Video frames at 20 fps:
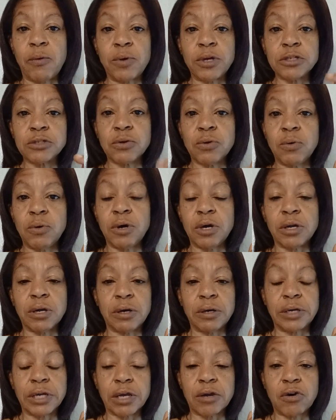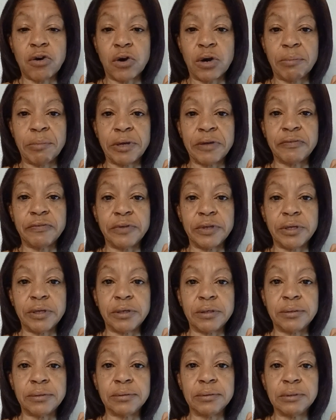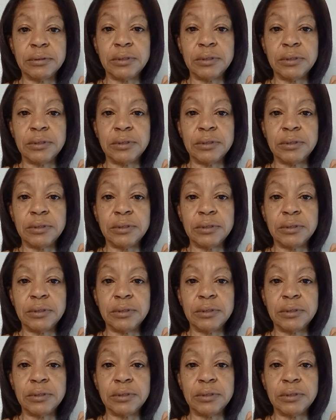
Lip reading: what's going on in karmic field.